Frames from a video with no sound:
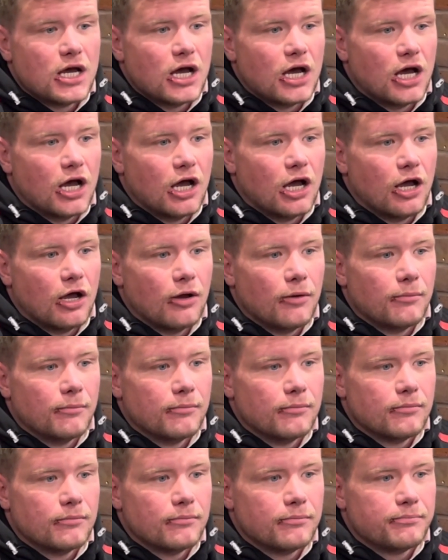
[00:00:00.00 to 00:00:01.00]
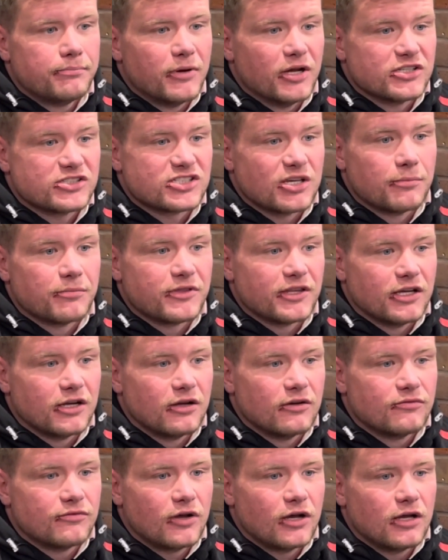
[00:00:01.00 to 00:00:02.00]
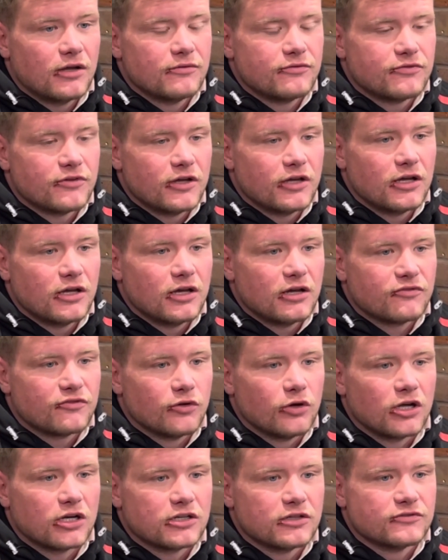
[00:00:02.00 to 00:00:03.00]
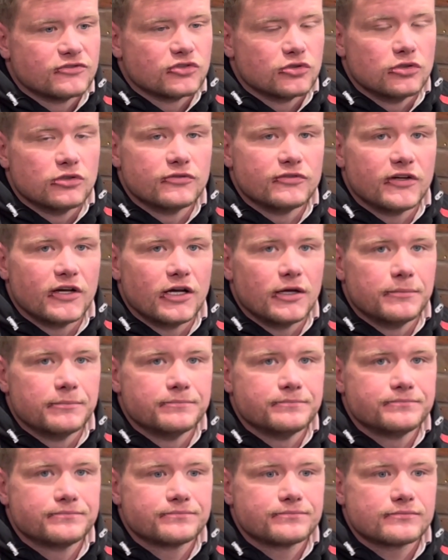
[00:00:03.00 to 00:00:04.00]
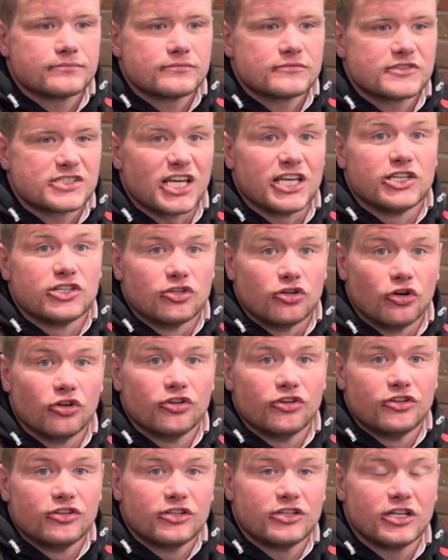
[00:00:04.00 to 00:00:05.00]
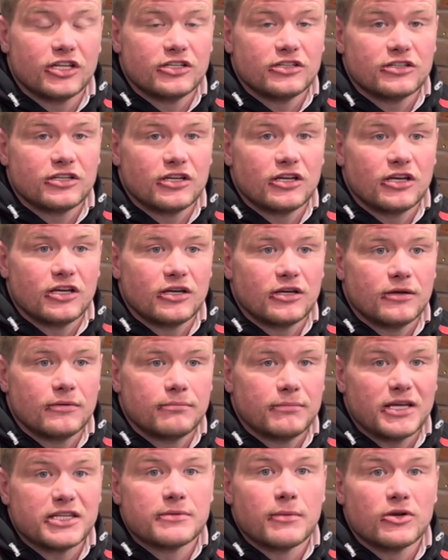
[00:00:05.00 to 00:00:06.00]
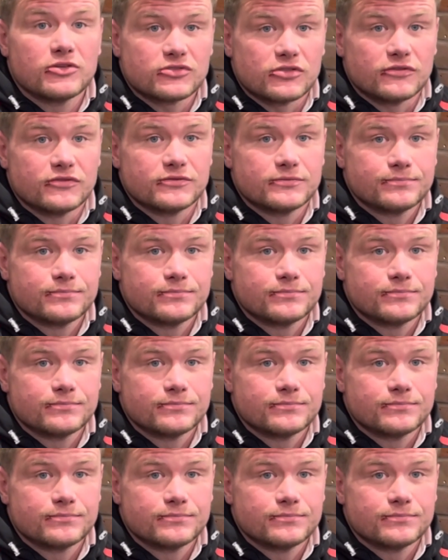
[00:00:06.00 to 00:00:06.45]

but something I feel like I've sort of taken on and made the most of.